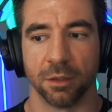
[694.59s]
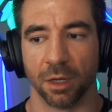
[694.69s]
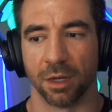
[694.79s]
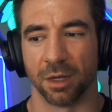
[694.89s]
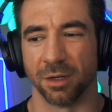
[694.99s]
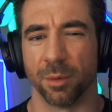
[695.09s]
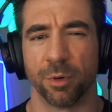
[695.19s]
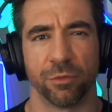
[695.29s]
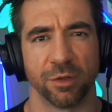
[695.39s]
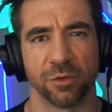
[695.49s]
Uh, a
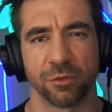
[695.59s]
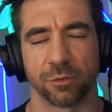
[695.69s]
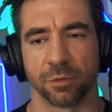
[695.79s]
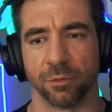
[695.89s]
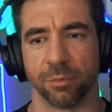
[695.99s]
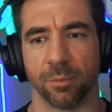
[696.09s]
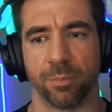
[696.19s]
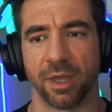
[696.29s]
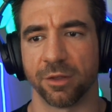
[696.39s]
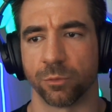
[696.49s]
number of reasons. The the
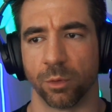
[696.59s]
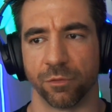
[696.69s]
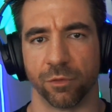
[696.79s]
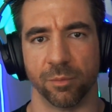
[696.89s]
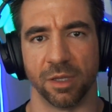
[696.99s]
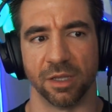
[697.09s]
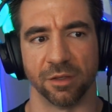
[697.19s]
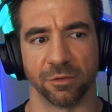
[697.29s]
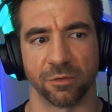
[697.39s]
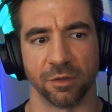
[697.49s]
biggest one for me
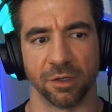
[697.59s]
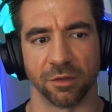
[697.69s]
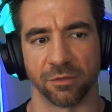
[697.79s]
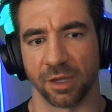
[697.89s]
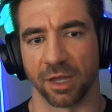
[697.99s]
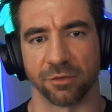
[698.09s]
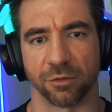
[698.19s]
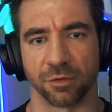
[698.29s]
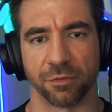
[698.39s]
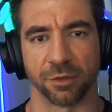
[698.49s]
is is yeah, it's
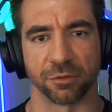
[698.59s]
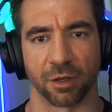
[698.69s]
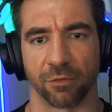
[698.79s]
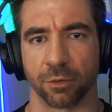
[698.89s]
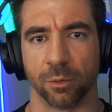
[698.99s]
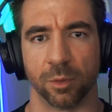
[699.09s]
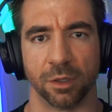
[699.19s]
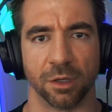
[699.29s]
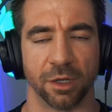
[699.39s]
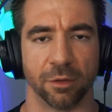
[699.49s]
just a philosophical
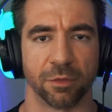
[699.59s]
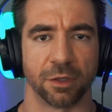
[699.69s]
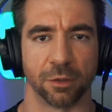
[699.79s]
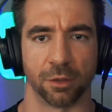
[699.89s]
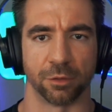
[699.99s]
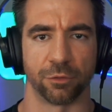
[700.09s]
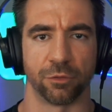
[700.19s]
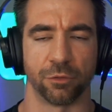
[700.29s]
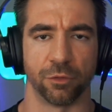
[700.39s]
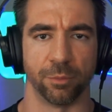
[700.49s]
one. I don't think
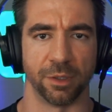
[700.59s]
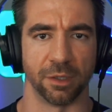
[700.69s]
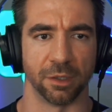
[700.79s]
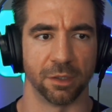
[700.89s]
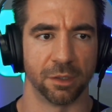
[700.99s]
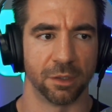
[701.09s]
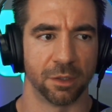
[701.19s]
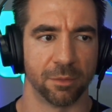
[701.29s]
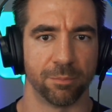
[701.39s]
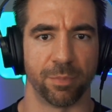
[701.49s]
knowledge should be
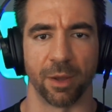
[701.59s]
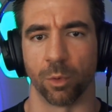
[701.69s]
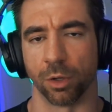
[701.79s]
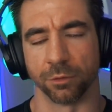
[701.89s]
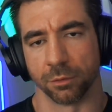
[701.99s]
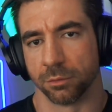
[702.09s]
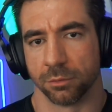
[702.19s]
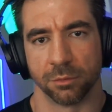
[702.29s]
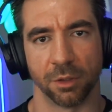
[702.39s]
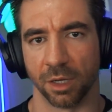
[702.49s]
paywalled.
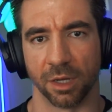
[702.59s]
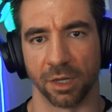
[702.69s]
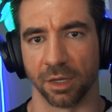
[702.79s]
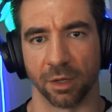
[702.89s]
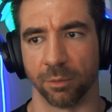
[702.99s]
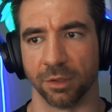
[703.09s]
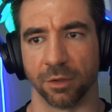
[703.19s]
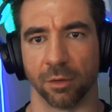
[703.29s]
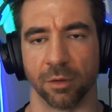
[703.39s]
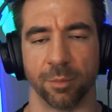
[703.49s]
I, I really
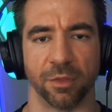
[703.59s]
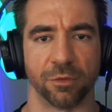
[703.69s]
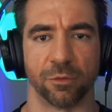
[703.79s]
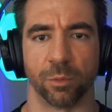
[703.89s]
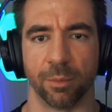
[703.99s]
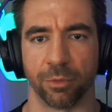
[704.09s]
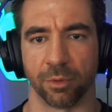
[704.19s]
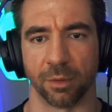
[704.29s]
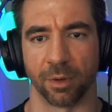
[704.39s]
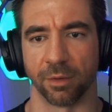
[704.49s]
don't. I mean, this is Web
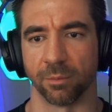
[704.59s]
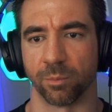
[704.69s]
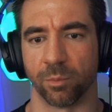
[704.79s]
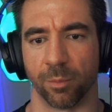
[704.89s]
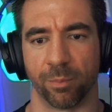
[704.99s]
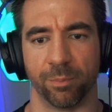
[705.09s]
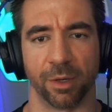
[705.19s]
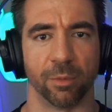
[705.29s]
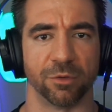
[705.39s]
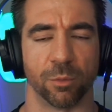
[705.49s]
three, right? A
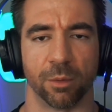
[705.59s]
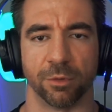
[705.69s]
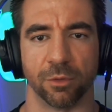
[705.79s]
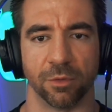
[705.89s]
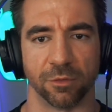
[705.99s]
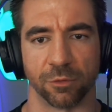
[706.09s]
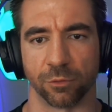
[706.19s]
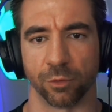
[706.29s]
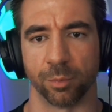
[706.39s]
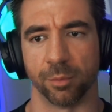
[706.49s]
big reason why we're doing this is
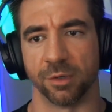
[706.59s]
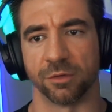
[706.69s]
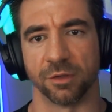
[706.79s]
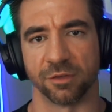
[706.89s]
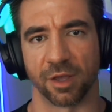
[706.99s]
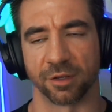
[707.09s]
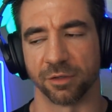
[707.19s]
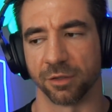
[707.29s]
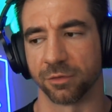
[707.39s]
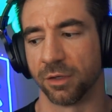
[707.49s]
for permissionless
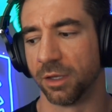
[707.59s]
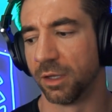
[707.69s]
access.